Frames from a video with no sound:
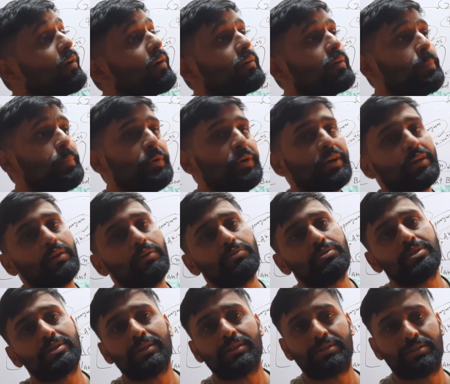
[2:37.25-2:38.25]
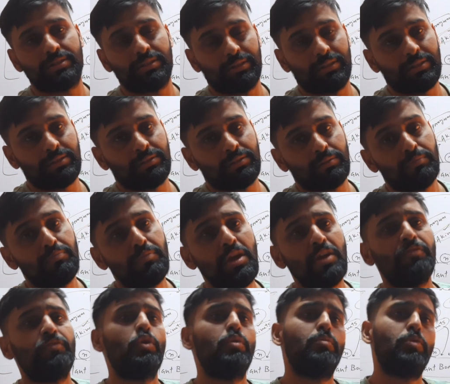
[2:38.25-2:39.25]
Reproductive structures
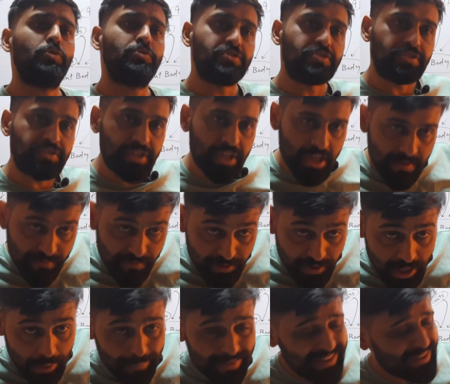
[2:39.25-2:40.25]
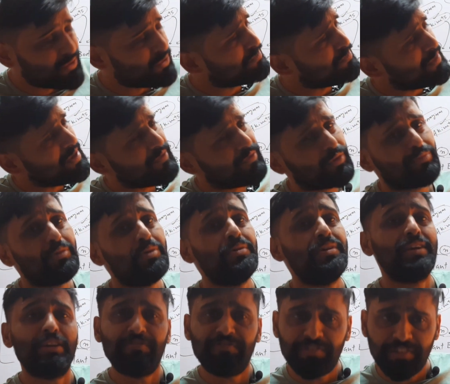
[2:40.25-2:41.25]
may form on same filament or may form
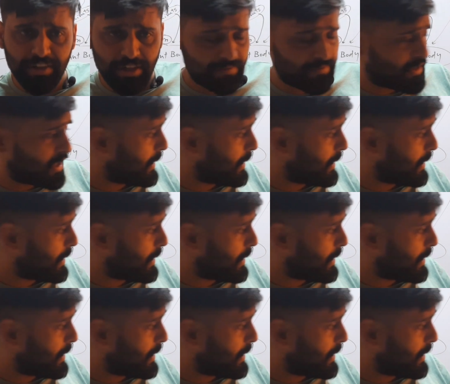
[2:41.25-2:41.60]
on different